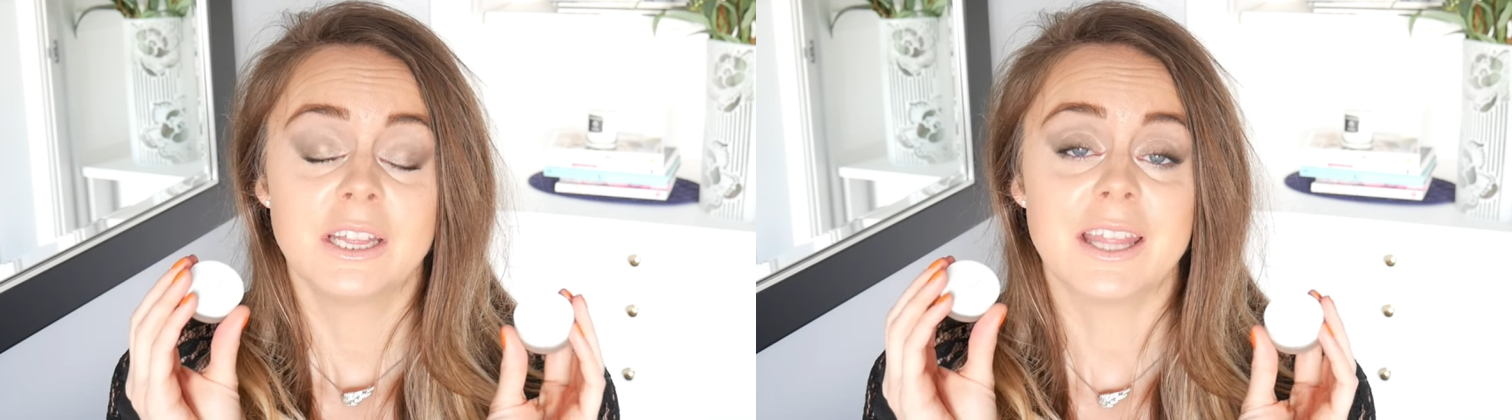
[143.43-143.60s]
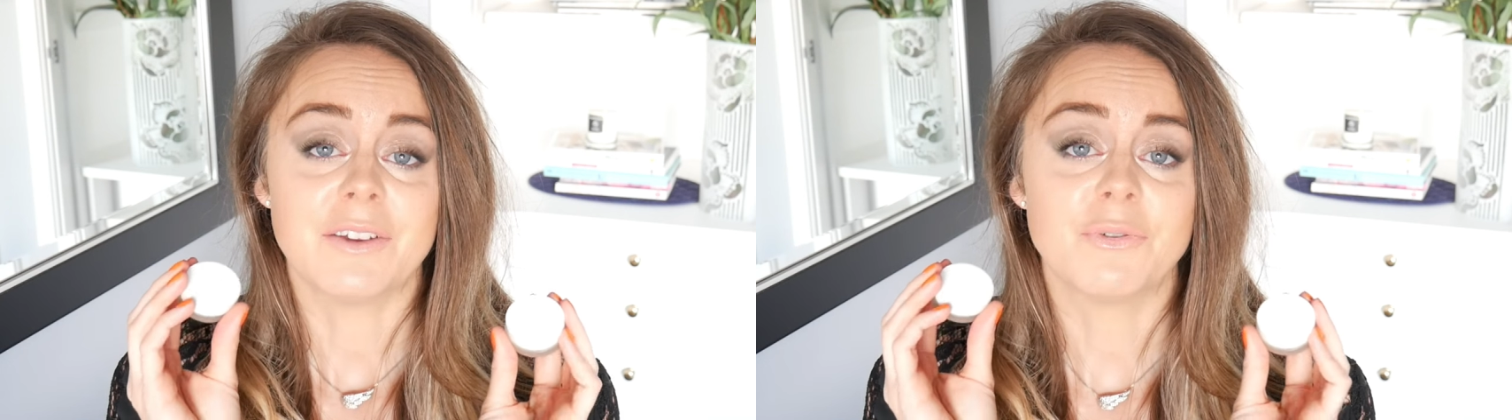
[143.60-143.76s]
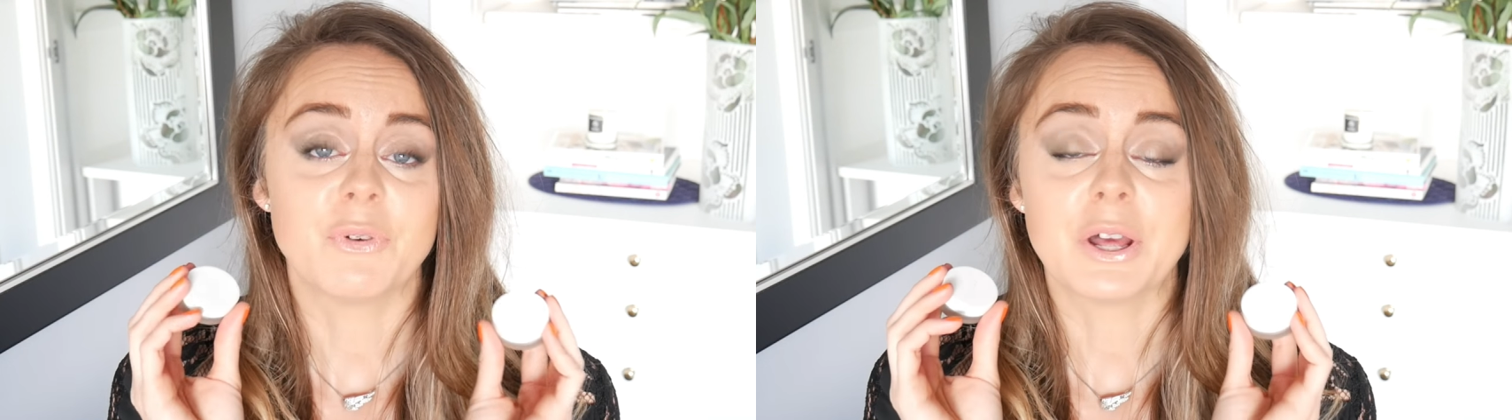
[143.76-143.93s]

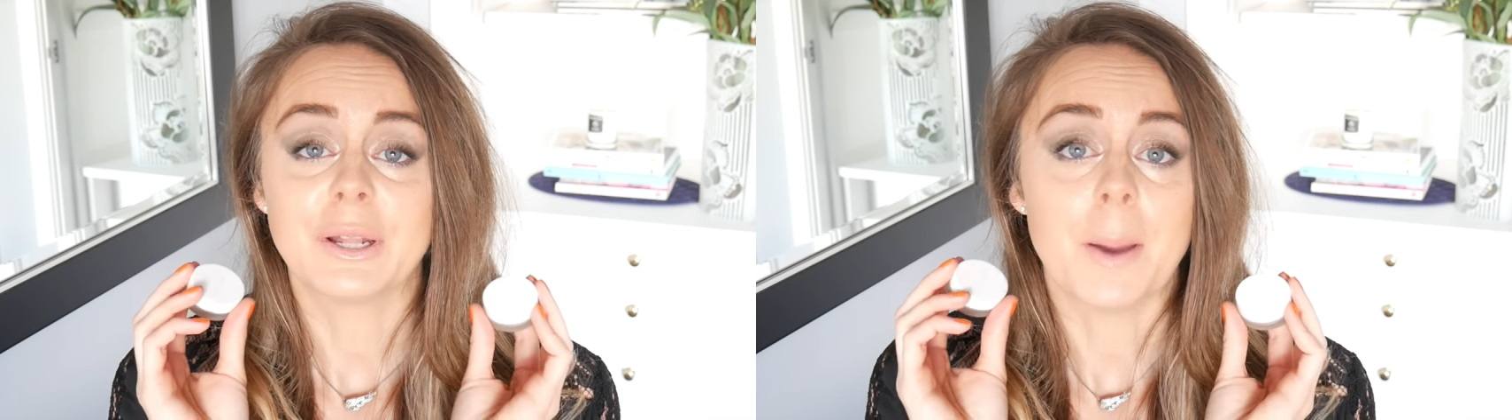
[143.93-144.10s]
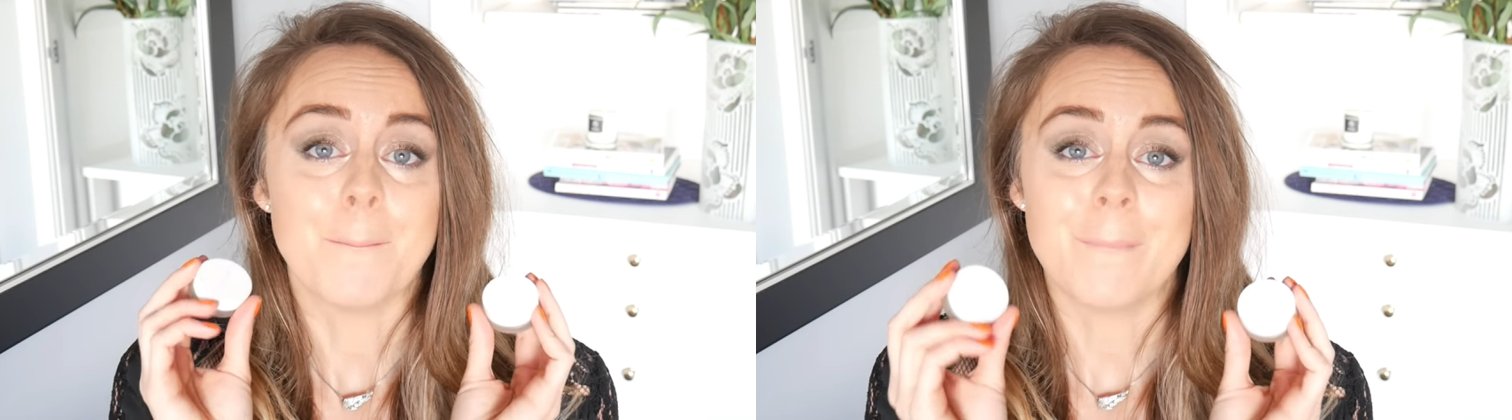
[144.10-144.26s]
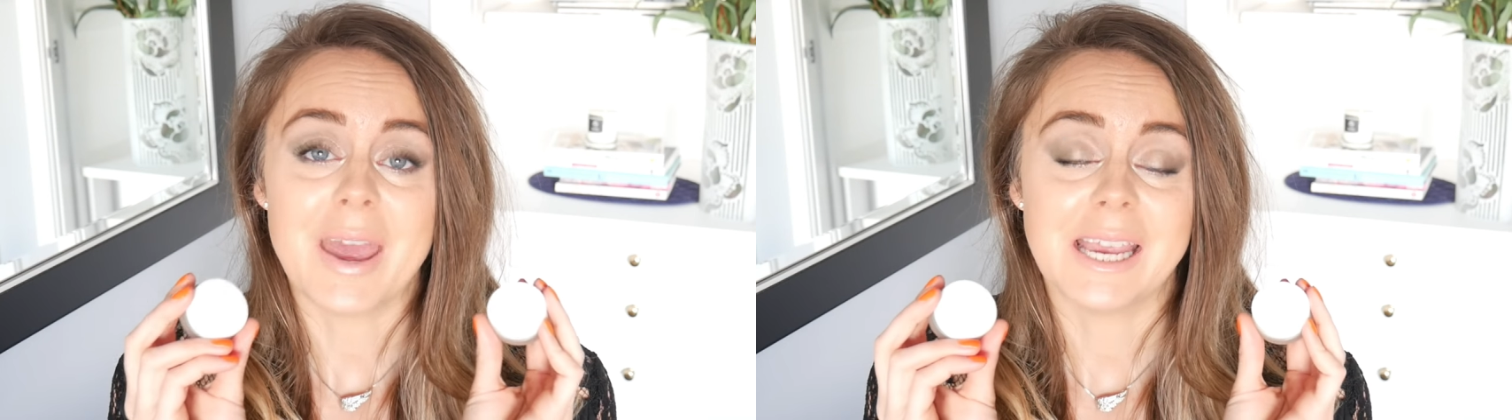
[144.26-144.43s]
They feel
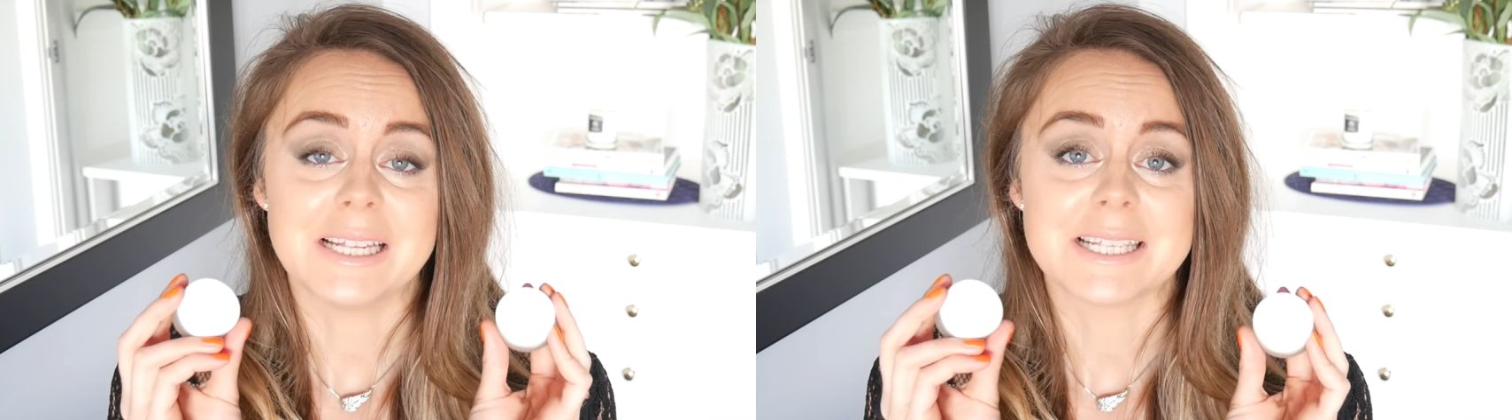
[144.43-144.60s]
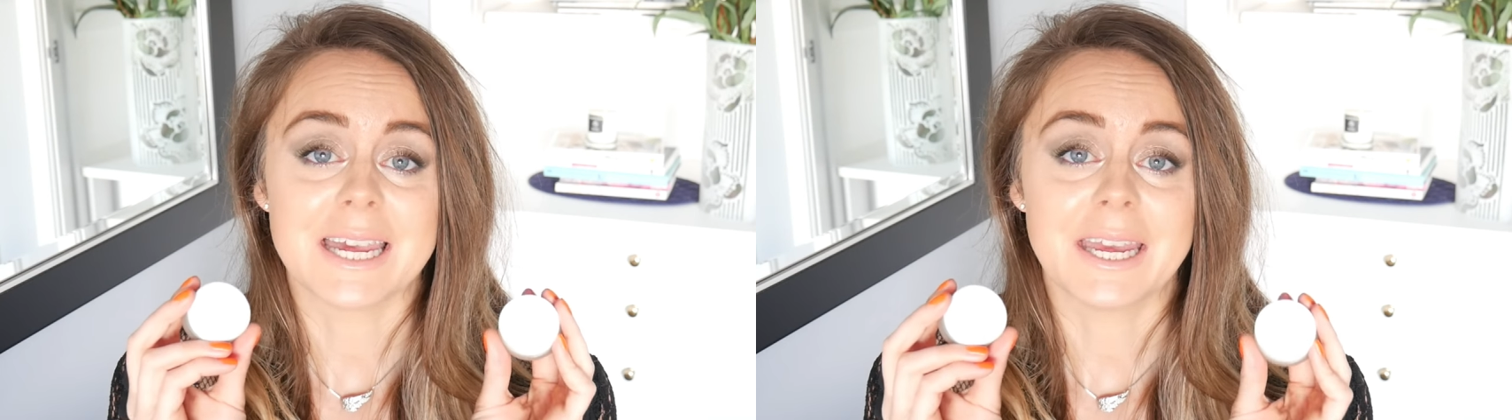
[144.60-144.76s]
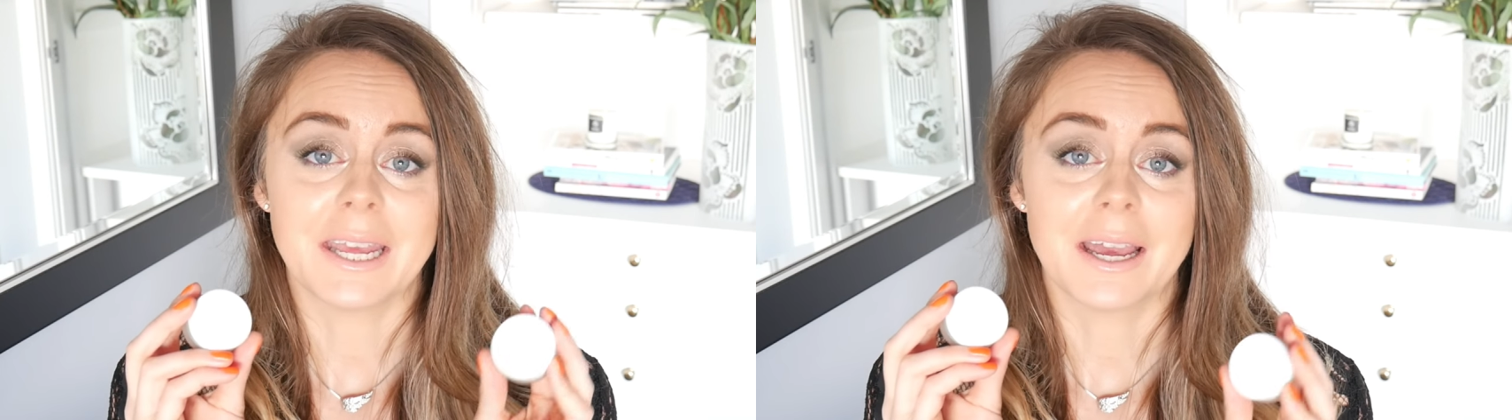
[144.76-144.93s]

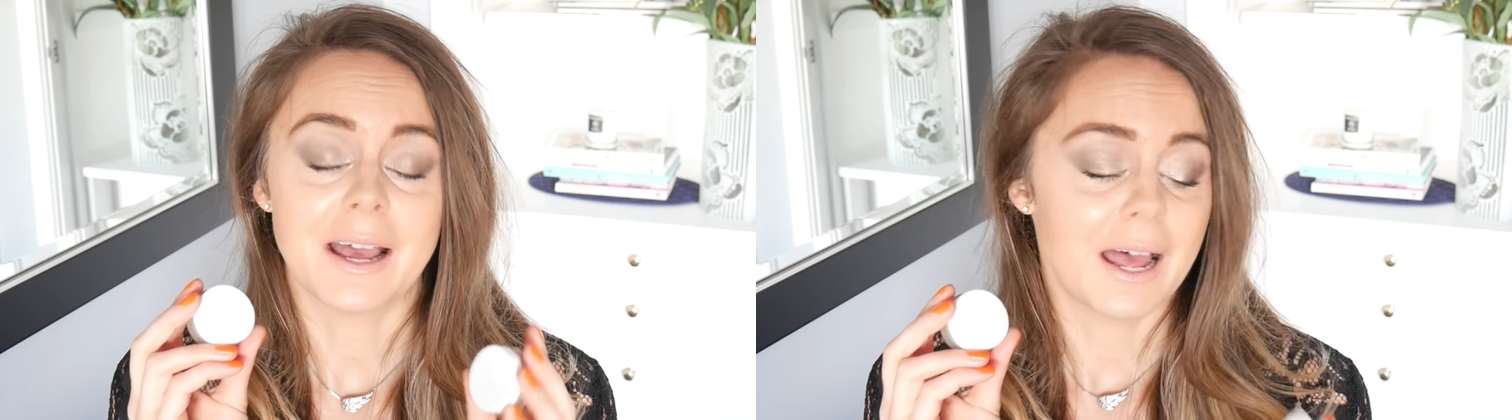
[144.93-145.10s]
amazing,